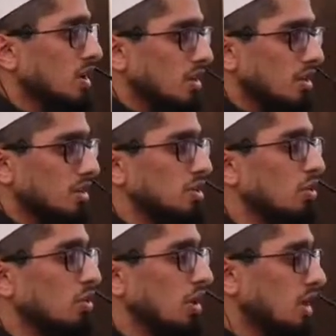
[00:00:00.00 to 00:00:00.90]

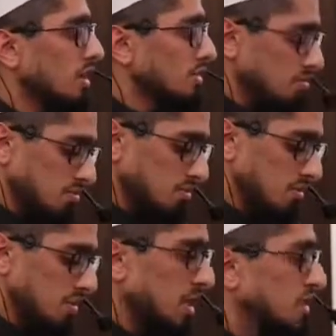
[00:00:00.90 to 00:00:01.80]
So,
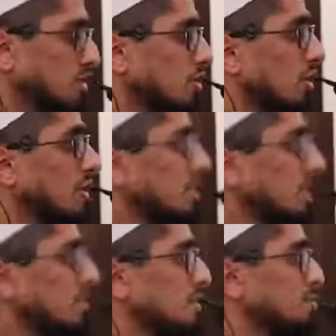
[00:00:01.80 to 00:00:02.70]
so the time is pretty much